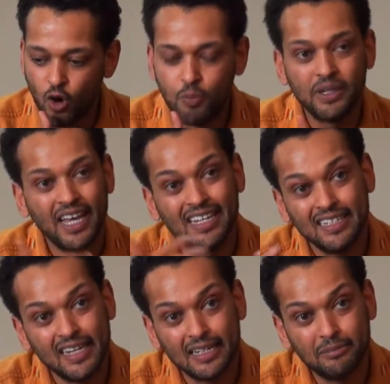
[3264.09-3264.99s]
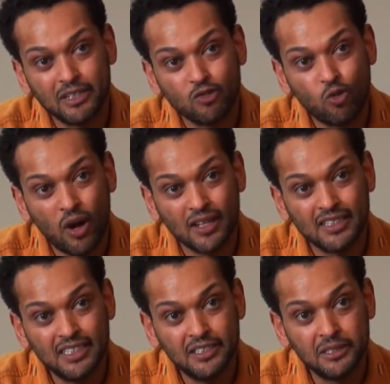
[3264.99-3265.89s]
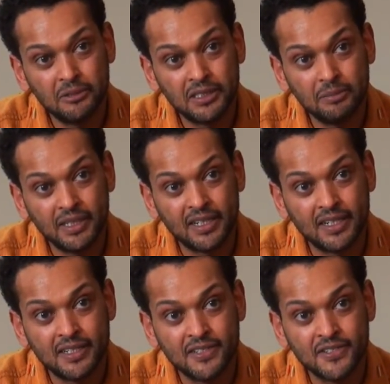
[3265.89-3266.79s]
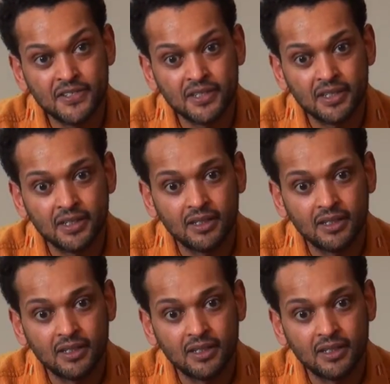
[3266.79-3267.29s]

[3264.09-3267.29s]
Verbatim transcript: open-ended element quality to it because